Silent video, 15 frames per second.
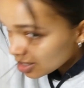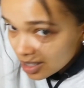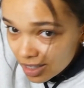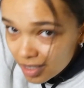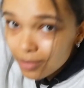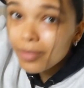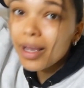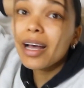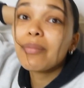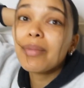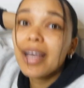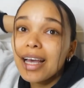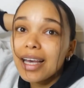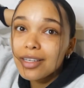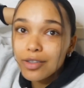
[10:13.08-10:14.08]
smacked my
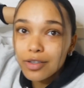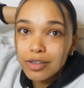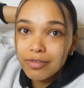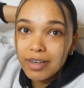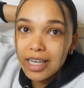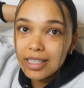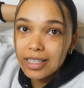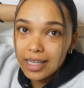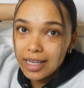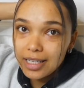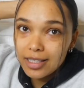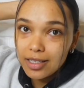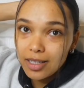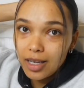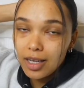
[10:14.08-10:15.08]
head on the
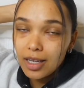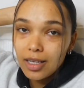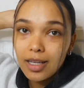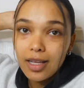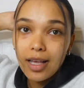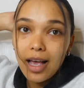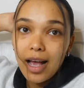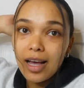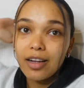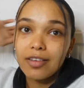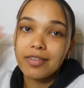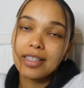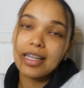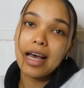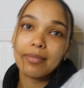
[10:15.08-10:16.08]
radiator and I've
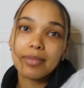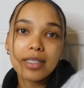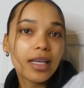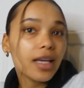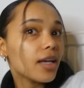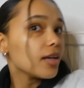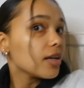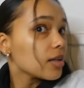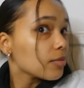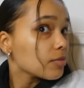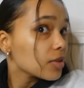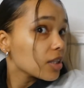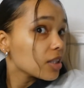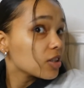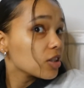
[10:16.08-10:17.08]
snapped it, and
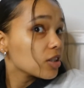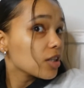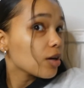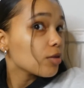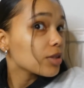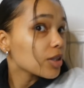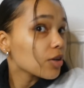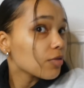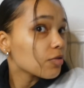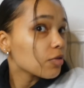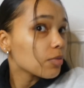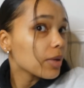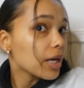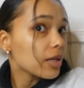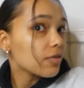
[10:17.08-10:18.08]
it's just holding on
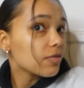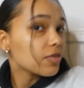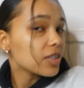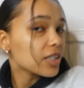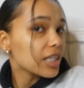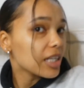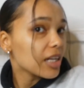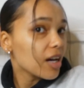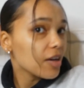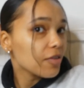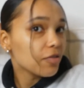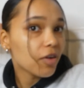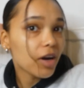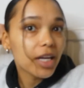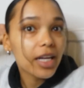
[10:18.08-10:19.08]
for dear life right